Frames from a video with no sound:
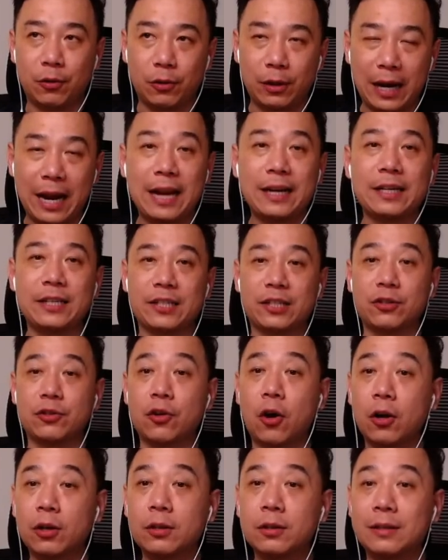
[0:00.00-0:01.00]
ad is
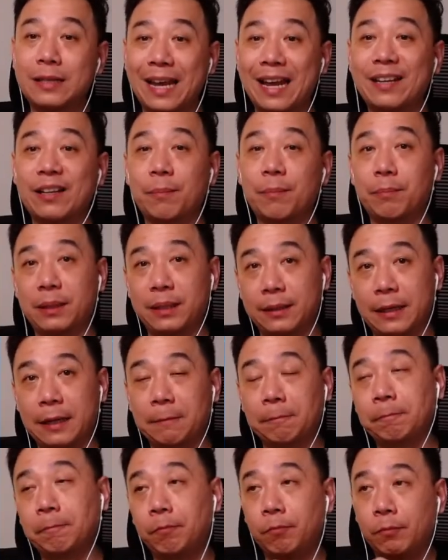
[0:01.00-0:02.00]
not that appealing.
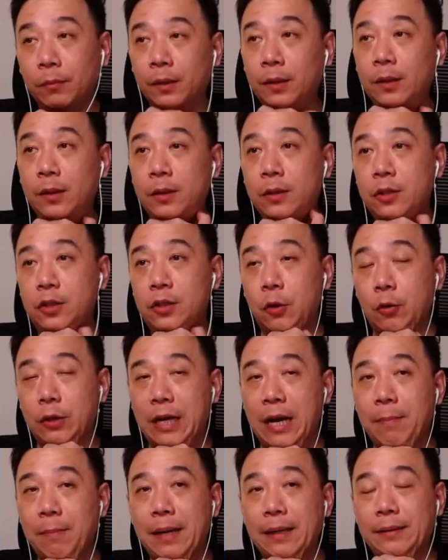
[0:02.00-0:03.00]
So
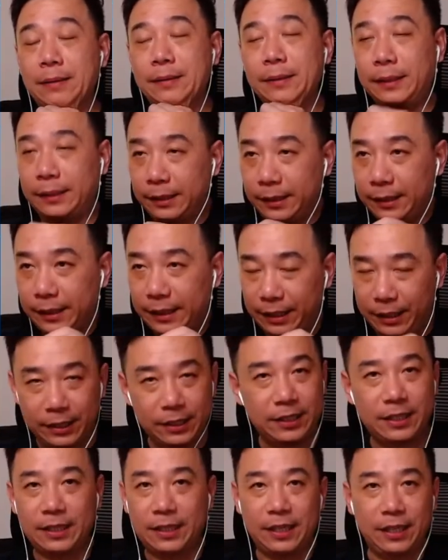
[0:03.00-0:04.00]
yeah, but
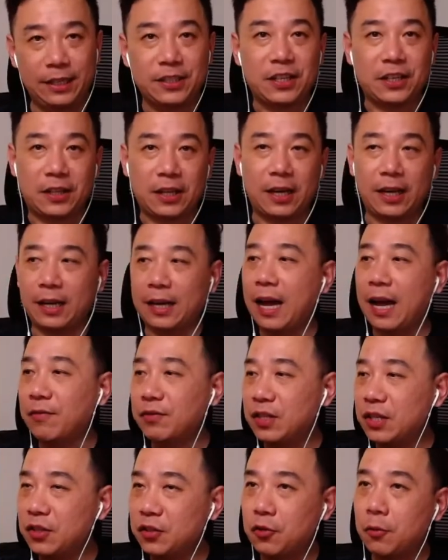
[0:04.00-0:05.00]
here's the thing. I've
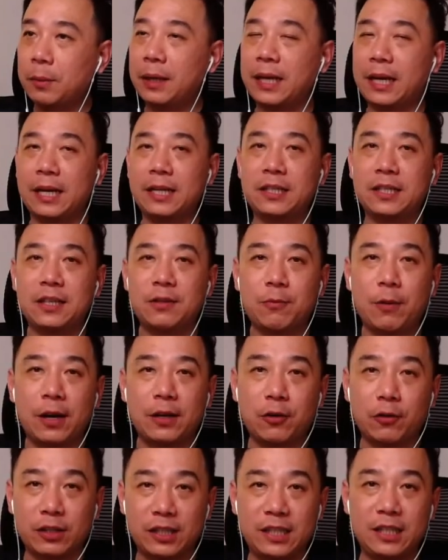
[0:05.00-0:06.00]
seen so many cases where
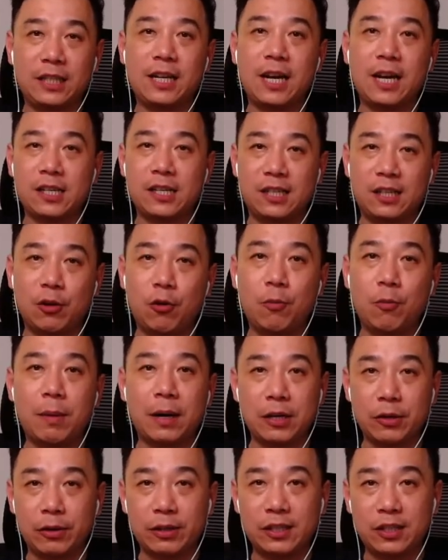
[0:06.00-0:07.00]
your CTR is low,
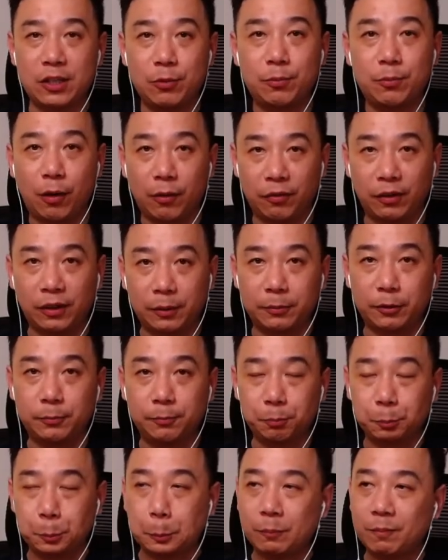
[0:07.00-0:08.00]
but you are still profitable.
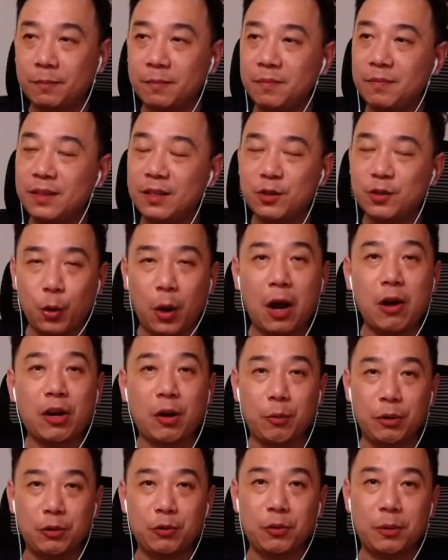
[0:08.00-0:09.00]
So how can
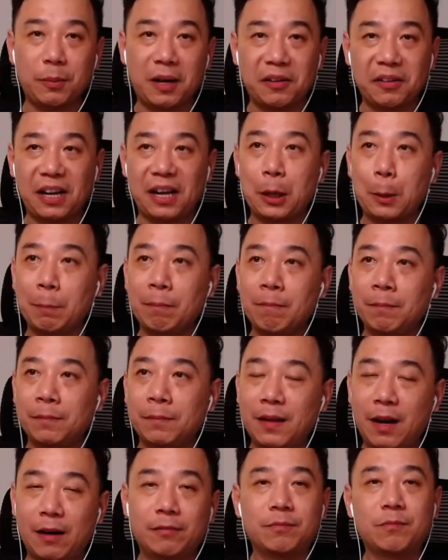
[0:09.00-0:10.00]
we do about that?
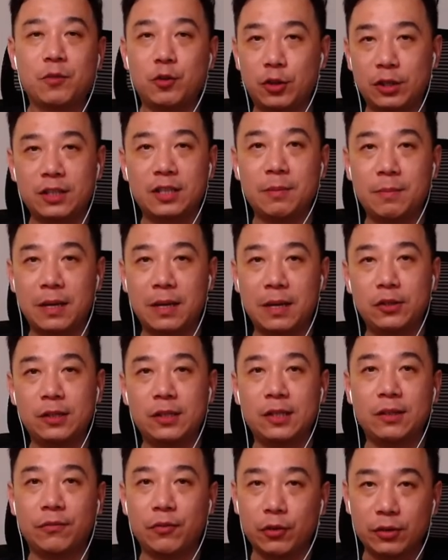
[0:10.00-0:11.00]
Now, you just imagine
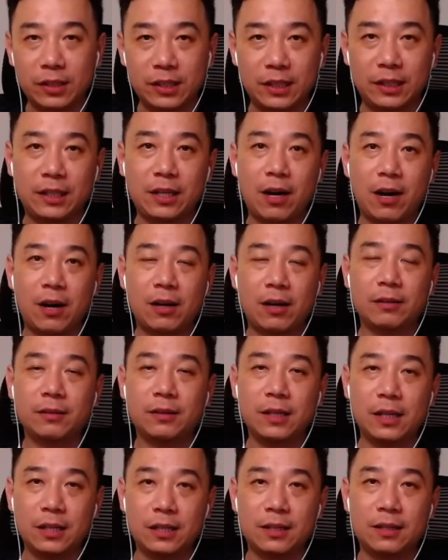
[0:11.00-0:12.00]
if your CTR
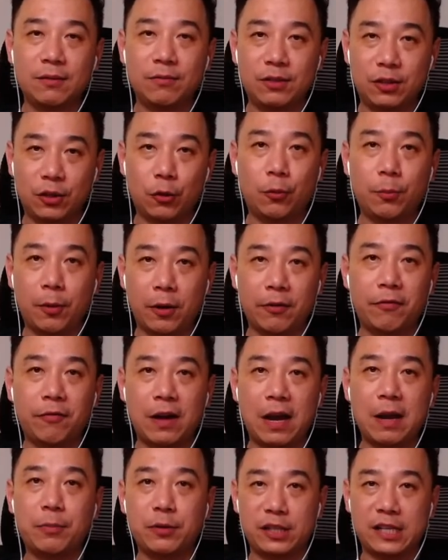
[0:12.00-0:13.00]
is
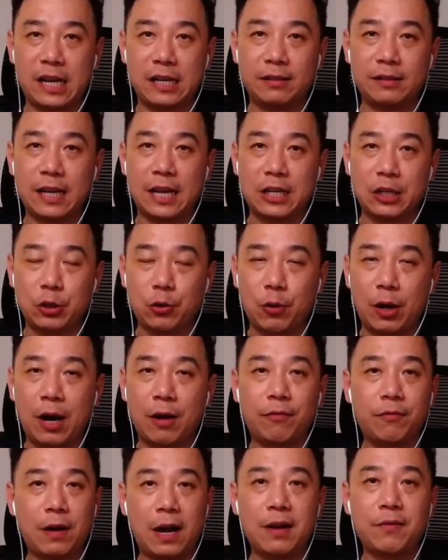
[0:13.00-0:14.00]
0.5% and you are
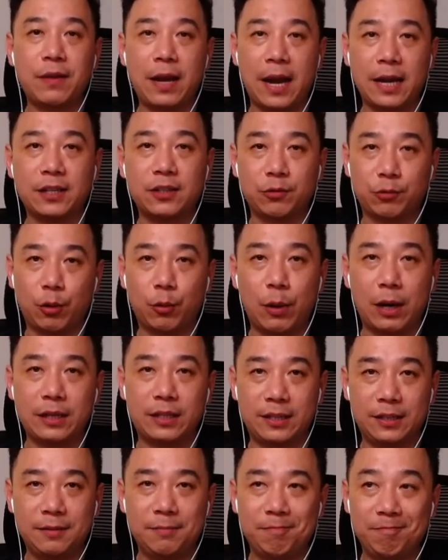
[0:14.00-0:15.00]
5x
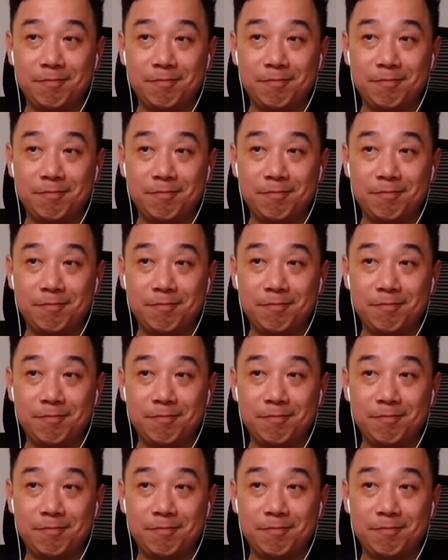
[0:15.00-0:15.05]
ROAS,